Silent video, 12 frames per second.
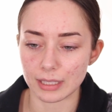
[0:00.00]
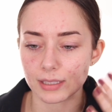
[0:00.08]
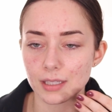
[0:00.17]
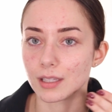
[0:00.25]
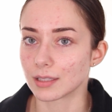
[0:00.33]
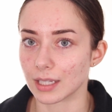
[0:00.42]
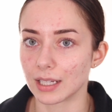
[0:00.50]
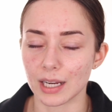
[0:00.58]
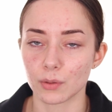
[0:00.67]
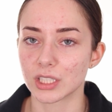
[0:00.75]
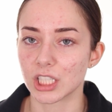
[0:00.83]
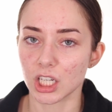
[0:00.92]
this is a skin
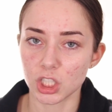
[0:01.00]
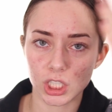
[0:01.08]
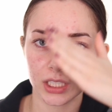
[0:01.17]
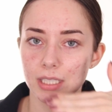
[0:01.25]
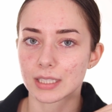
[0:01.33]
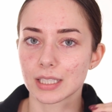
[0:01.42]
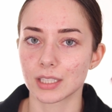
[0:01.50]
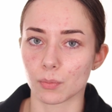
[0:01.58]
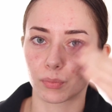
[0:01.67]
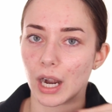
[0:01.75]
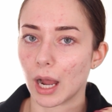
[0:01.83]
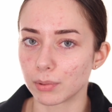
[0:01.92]
irritation. This is a
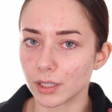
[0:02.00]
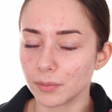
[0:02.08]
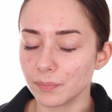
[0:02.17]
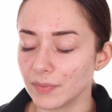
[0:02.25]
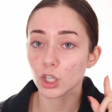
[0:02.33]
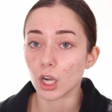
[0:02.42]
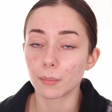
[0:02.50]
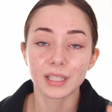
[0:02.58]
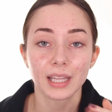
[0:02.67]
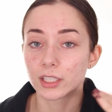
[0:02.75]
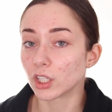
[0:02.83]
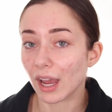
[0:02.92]
problem. Now you're gonna be
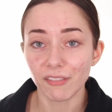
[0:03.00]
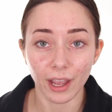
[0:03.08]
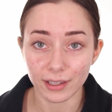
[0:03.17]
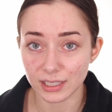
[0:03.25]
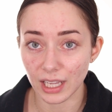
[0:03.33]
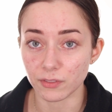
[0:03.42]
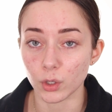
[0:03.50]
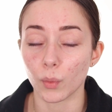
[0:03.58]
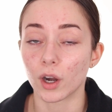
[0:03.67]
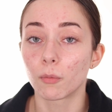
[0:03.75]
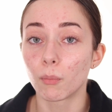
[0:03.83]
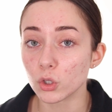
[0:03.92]
like, you have acne
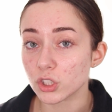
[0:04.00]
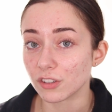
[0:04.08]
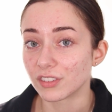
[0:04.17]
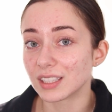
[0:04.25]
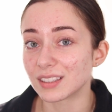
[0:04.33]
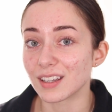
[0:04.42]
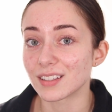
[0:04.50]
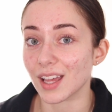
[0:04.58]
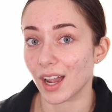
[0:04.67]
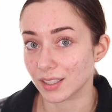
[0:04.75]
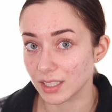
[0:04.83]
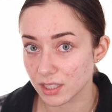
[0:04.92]
everywhere. Most of it is
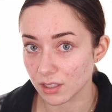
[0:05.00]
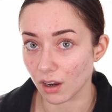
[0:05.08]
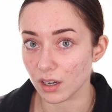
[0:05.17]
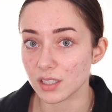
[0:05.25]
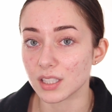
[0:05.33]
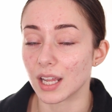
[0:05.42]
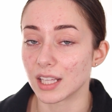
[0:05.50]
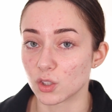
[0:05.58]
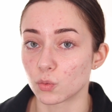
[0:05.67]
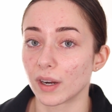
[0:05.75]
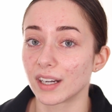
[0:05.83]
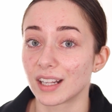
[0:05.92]
acne scars and
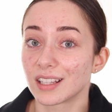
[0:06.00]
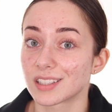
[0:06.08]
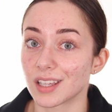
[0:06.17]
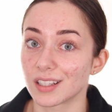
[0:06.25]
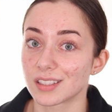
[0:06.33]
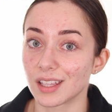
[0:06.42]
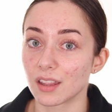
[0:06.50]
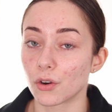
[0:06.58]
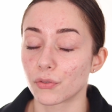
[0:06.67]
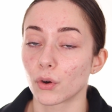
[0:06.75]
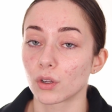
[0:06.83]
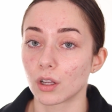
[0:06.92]
it's red and it's gonna stay
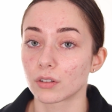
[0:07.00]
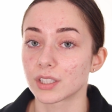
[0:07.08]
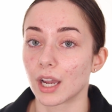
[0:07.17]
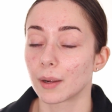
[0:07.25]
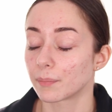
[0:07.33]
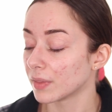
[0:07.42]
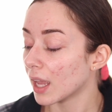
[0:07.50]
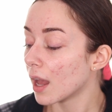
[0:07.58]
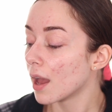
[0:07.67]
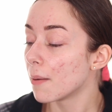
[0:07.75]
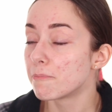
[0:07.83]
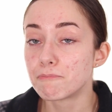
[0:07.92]
there for a long time.
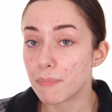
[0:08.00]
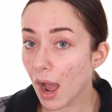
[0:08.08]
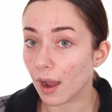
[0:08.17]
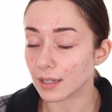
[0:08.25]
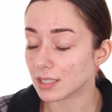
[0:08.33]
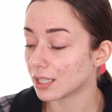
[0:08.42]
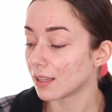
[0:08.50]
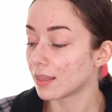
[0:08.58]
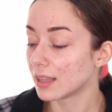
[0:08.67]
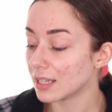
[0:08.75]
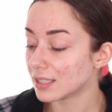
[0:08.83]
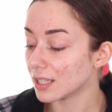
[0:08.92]
But
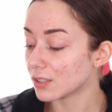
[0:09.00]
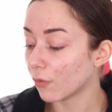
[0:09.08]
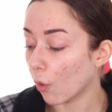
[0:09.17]
this is